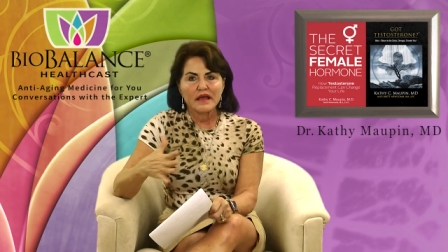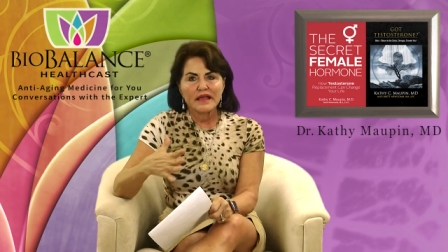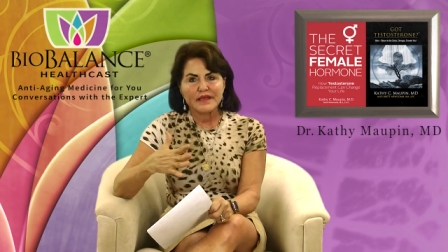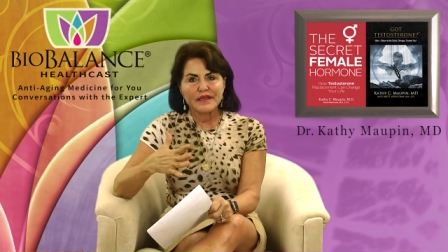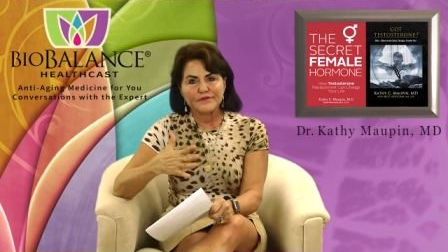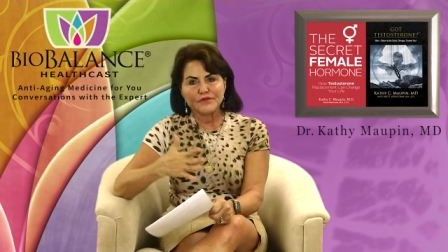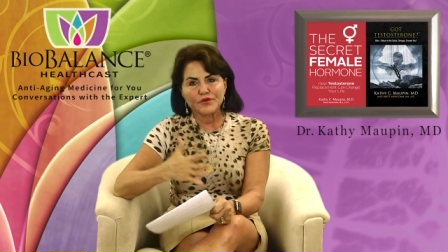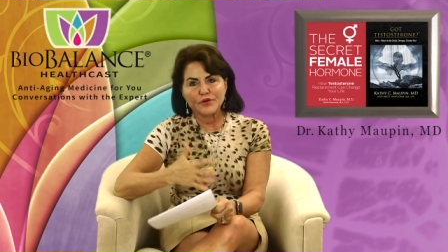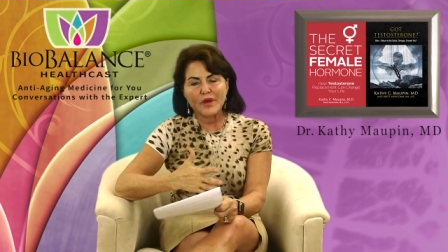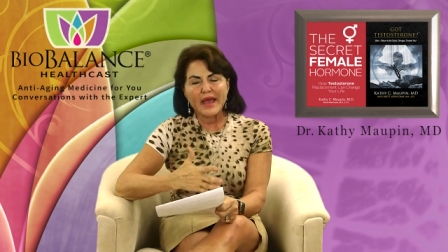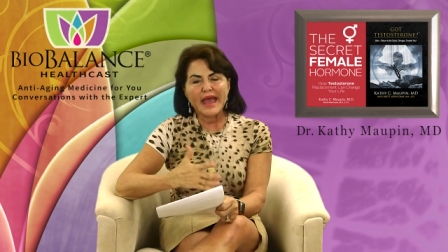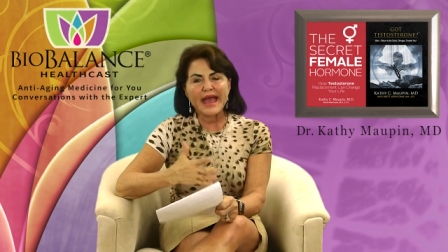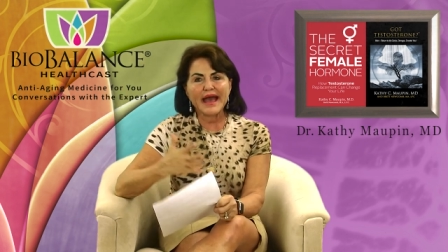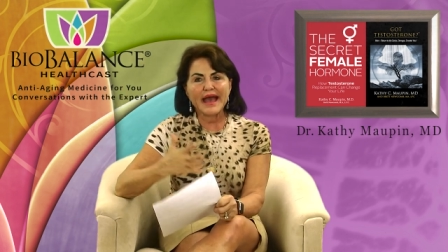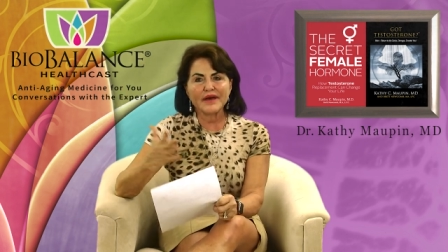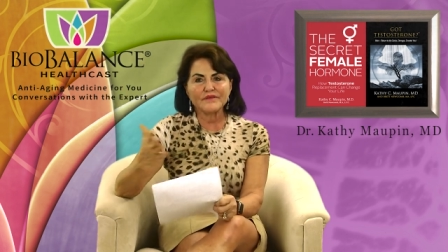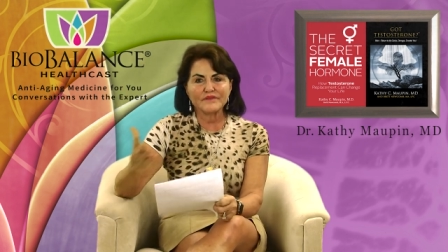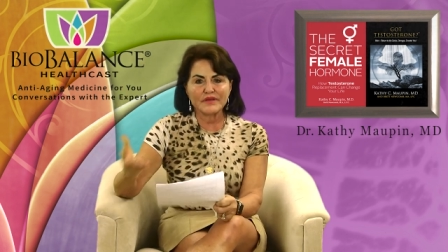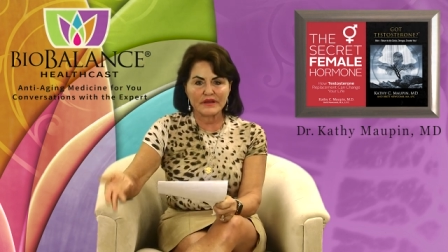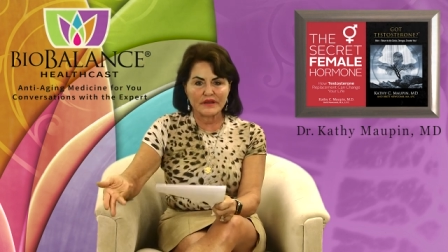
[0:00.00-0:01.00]
if you
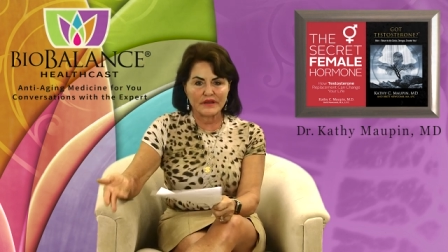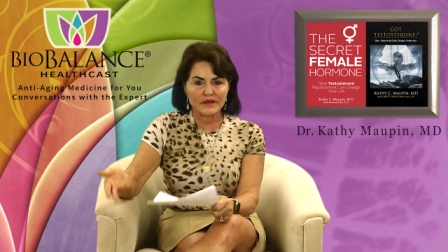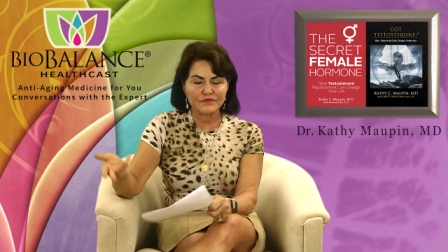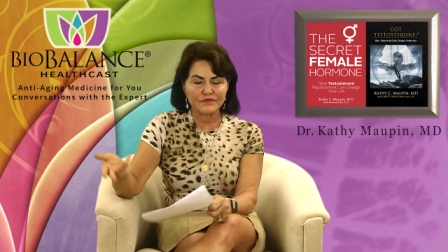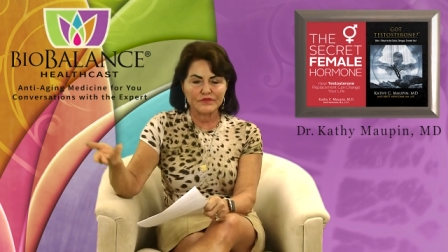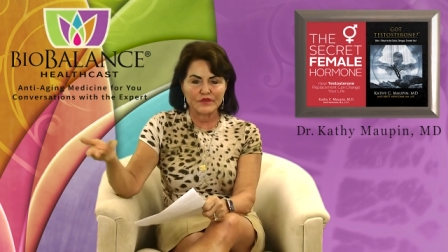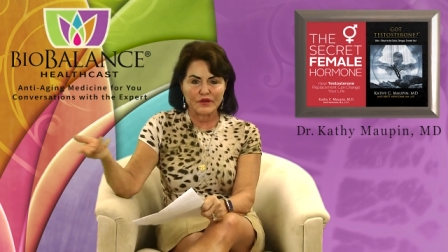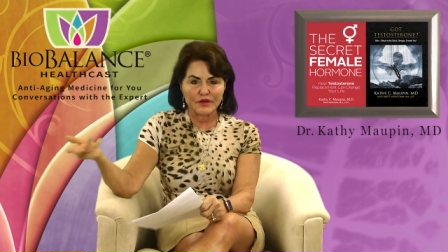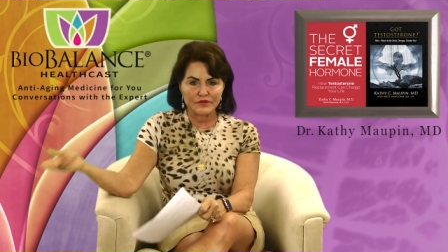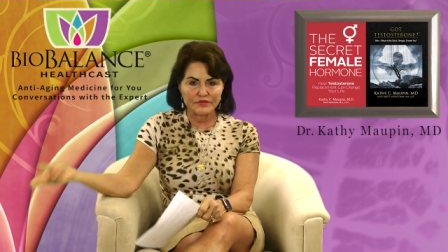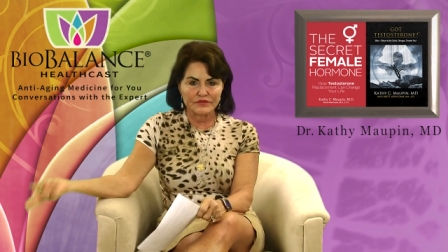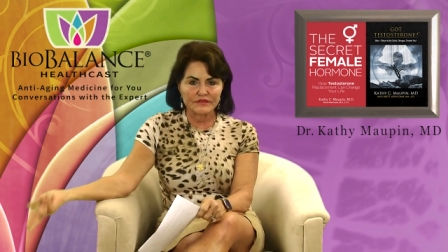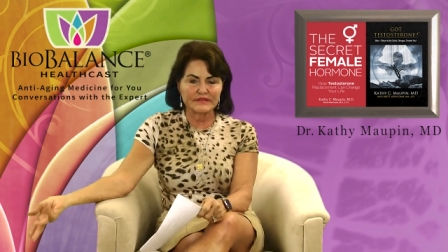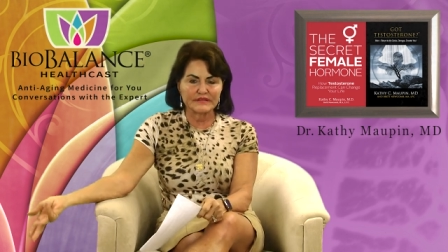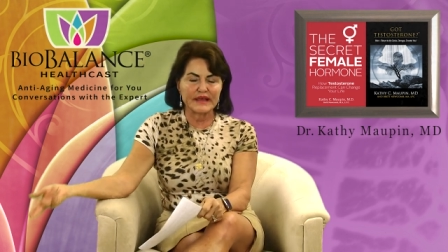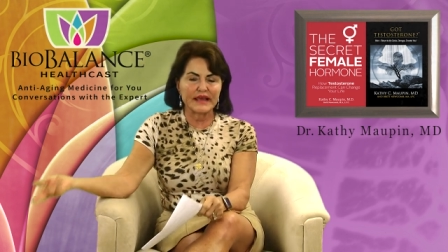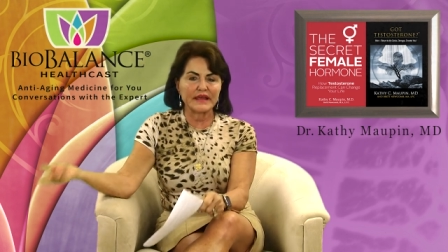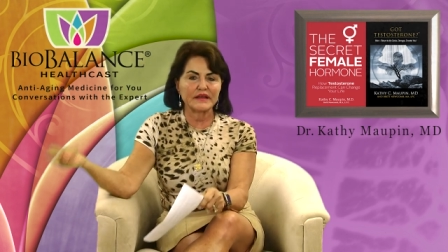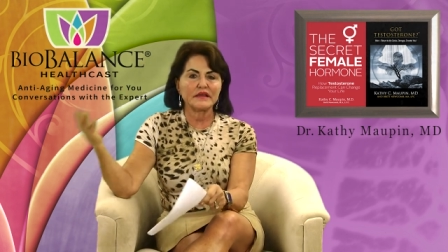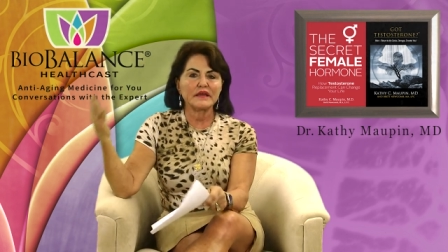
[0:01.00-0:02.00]
have any of those,
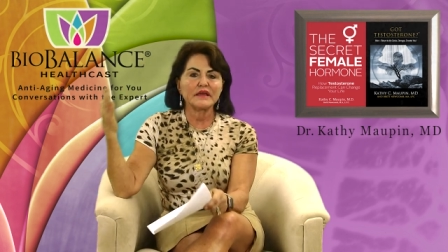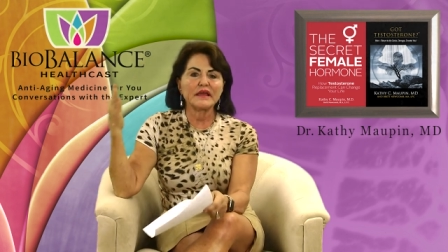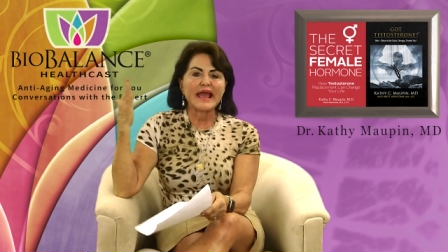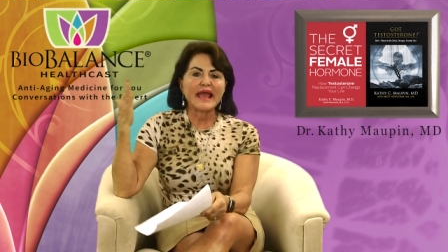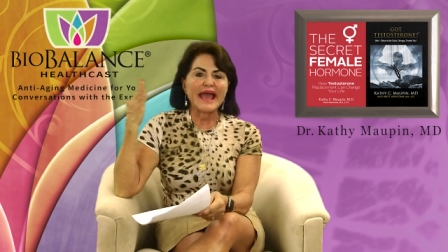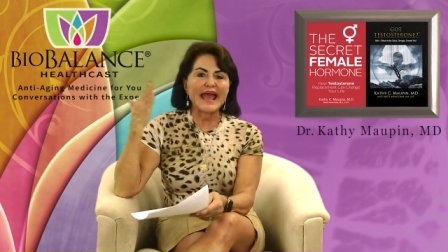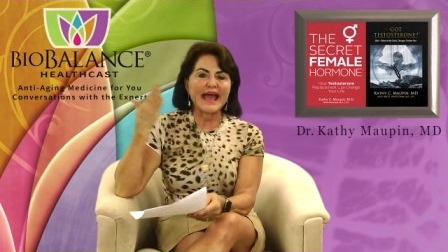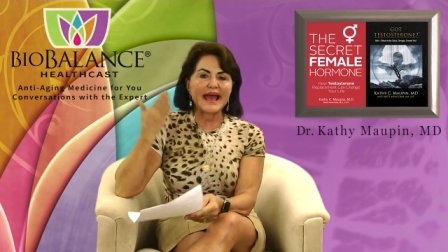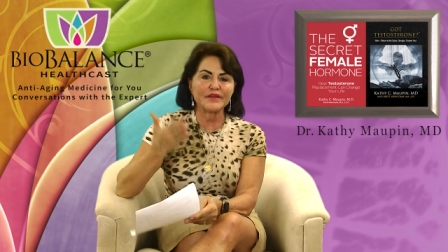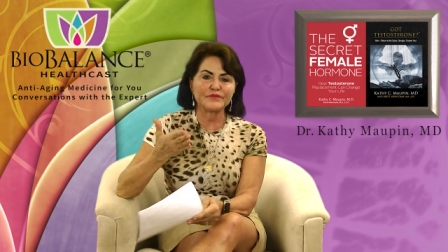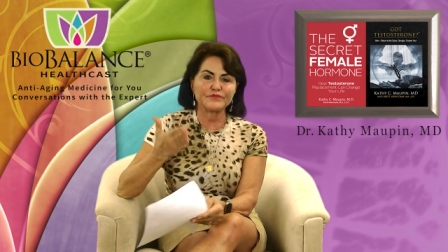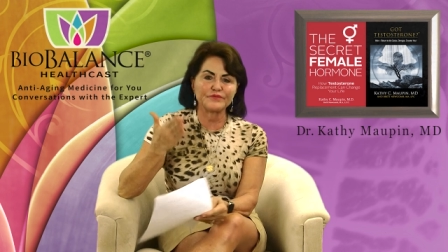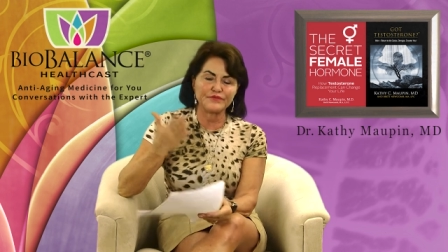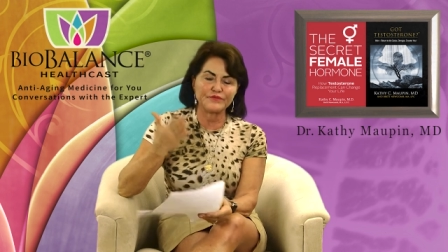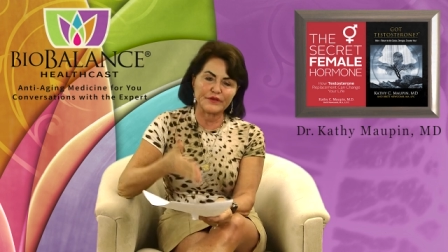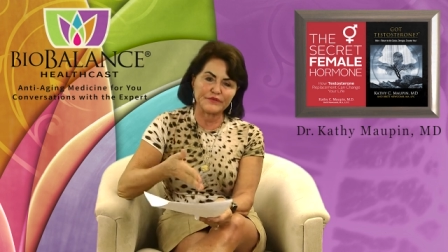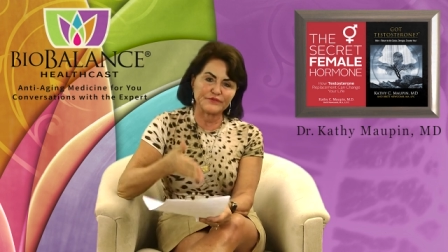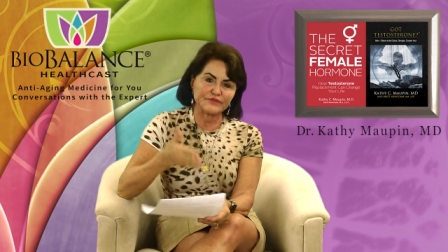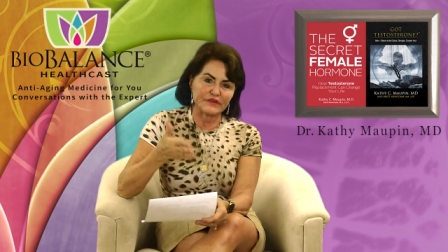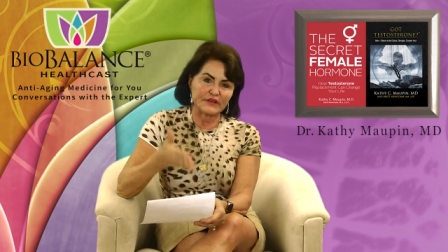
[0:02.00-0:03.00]
then at
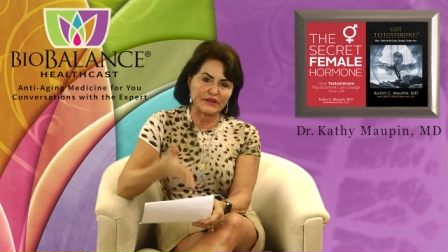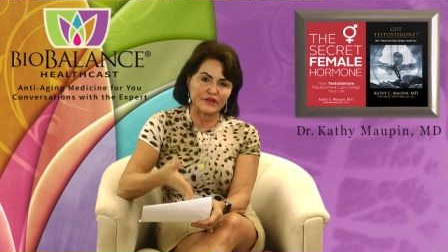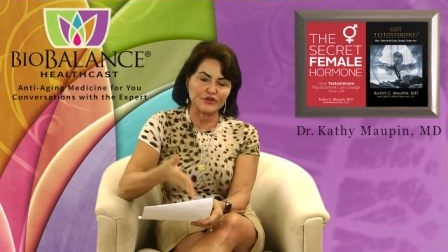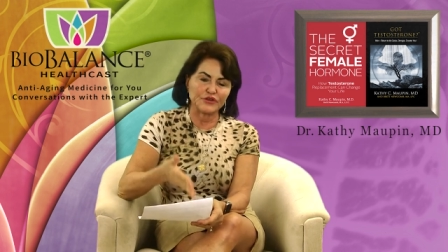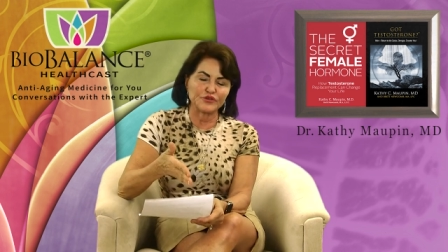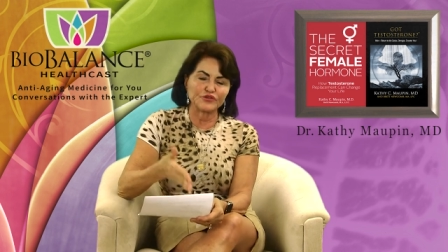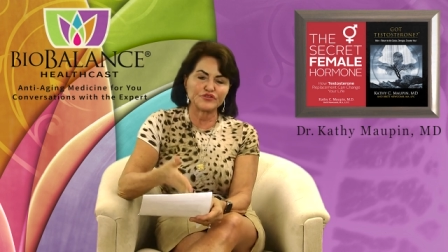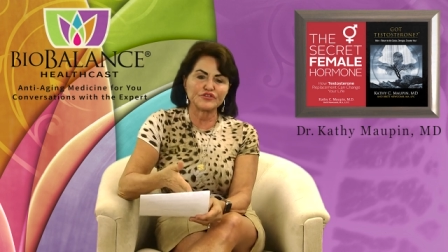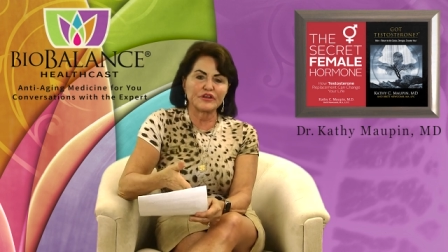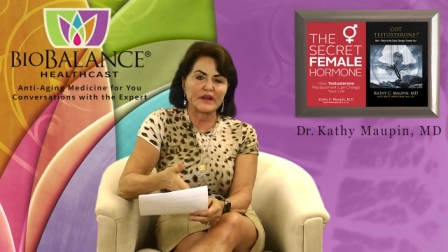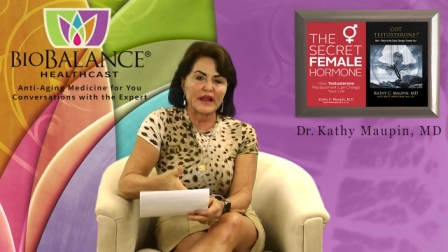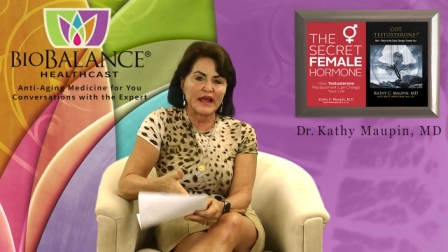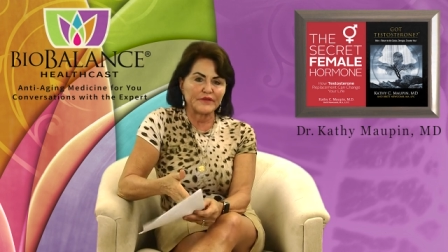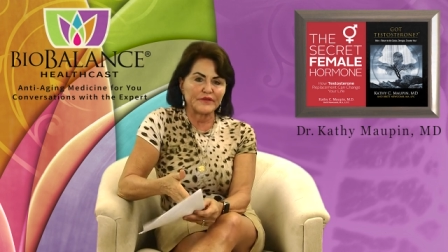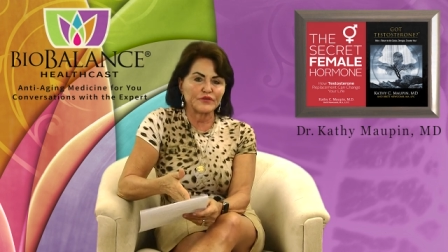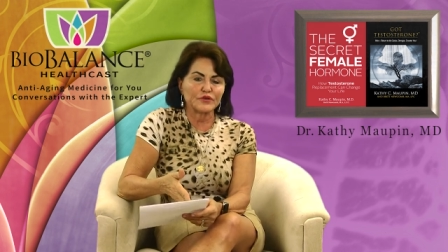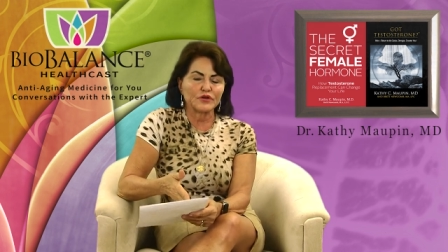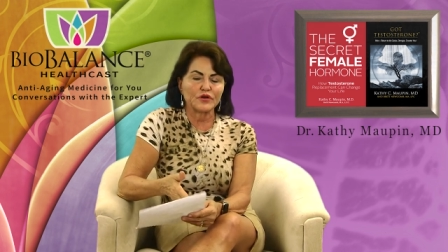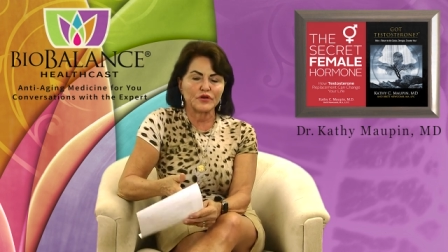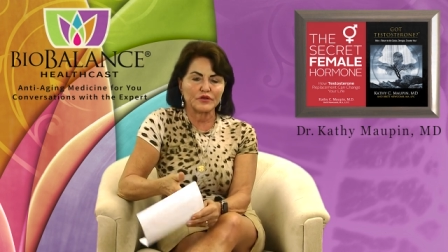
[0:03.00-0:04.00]
50, you should
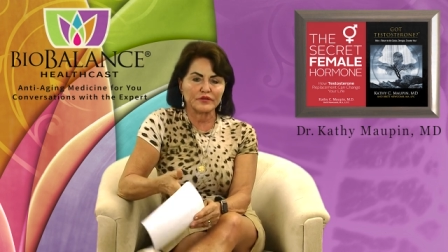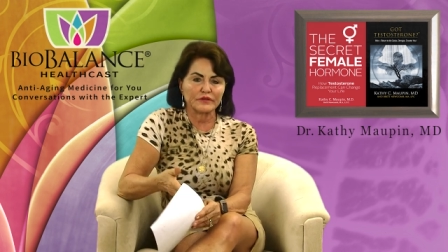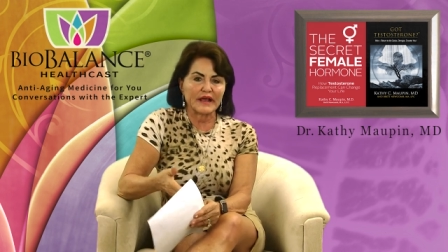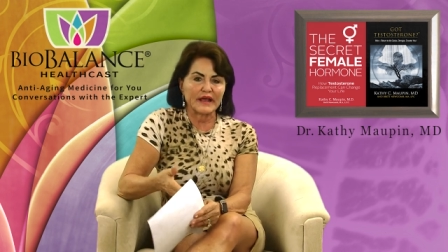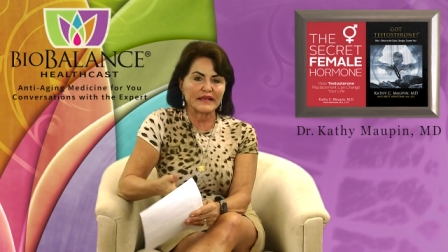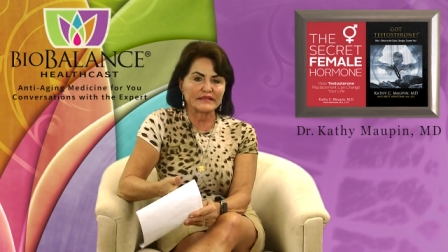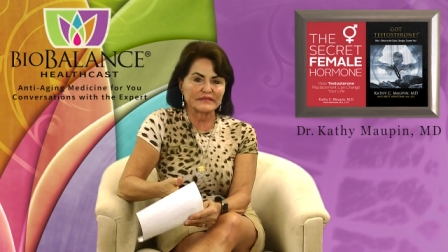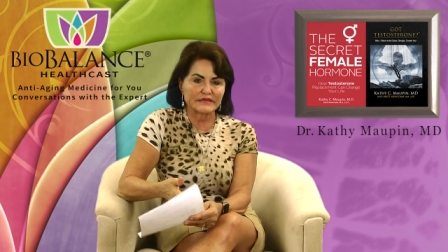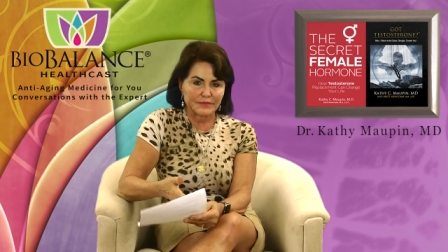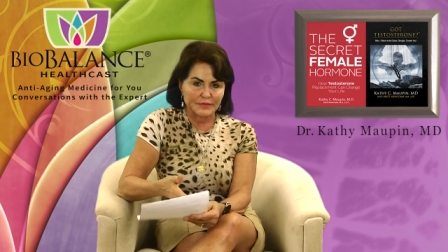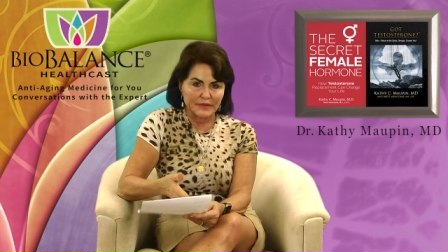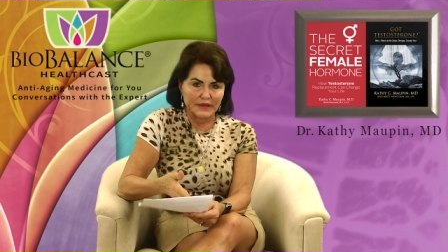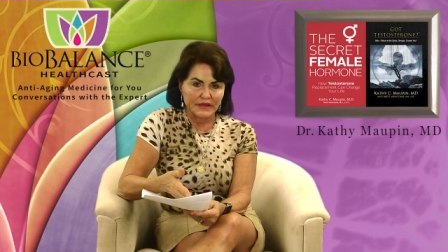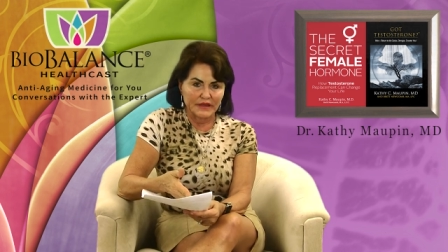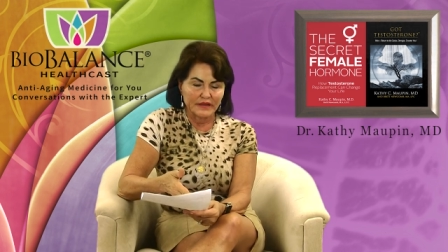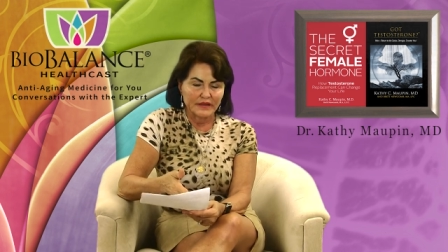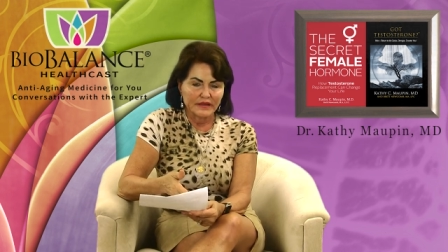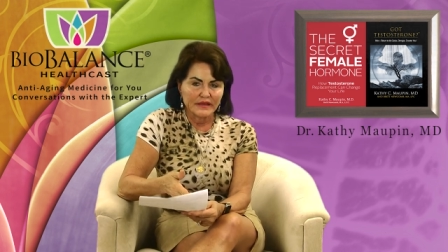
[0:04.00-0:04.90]
have your colonoscopy.